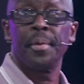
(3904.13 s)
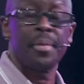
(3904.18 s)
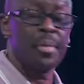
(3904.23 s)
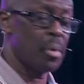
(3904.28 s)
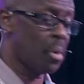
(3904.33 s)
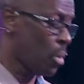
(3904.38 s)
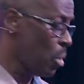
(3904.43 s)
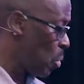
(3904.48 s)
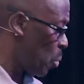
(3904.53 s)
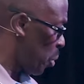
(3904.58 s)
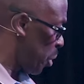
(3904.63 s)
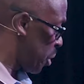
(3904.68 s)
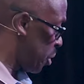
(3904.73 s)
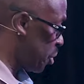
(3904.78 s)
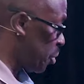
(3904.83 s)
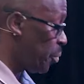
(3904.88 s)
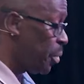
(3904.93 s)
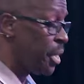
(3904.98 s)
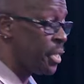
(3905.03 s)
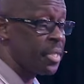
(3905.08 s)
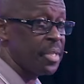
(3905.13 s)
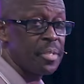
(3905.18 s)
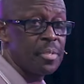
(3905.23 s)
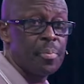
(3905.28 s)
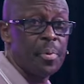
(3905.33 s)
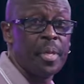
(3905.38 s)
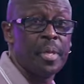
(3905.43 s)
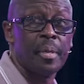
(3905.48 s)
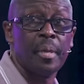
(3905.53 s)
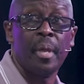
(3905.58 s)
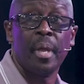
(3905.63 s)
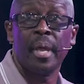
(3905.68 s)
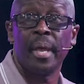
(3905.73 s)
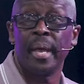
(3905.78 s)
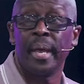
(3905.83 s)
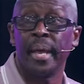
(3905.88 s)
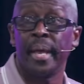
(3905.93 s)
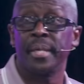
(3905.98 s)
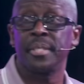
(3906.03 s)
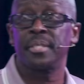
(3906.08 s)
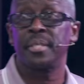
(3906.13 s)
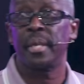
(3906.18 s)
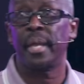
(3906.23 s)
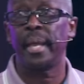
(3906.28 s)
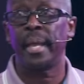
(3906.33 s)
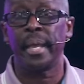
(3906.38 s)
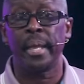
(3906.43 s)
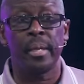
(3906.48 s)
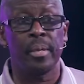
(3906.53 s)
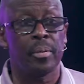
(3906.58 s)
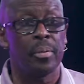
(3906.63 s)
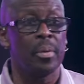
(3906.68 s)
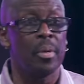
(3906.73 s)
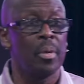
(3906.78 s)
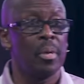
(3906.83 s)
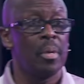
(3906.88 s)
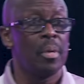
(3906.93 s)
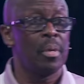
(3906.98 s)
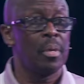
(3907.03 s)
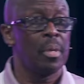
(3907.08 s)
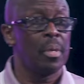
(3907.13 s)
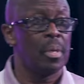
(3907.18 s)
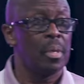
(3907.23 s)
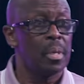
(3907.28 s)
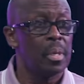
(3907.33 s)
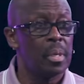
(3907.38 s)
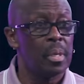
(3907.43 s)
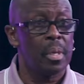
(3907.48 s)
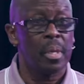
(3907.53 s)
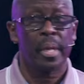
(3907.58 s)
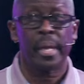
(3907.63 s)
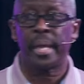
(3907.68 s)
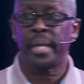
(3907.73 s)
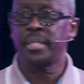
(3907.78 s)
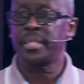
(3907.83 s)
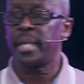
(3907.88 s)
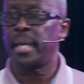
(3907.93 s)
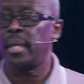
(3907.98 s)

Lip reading: Your homework is to read this week, Acts 8, 1